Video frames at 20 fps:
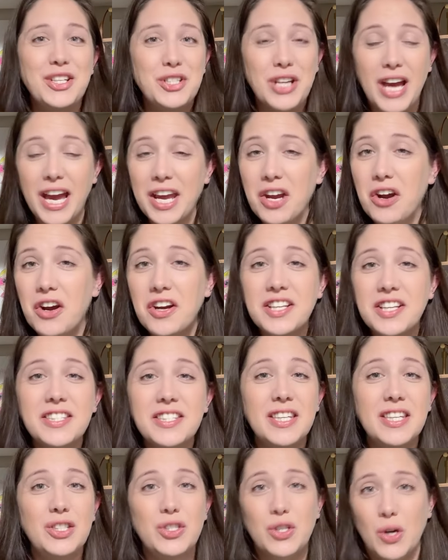I
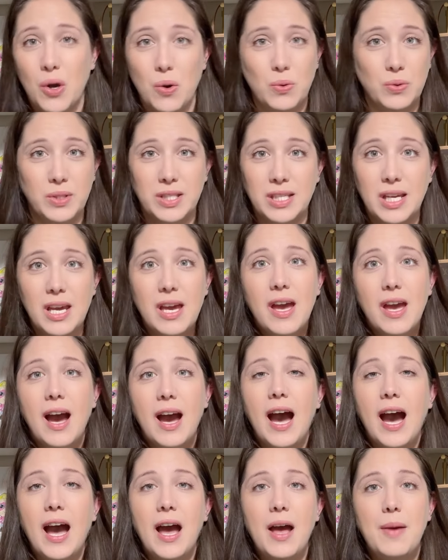honestly don't.
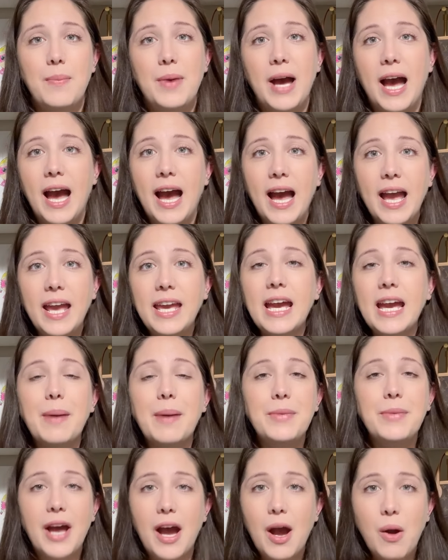I
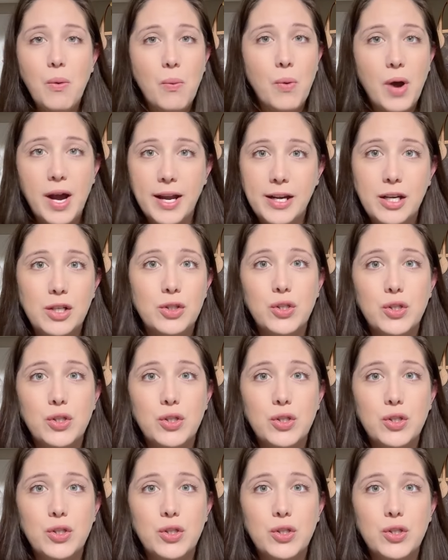am not one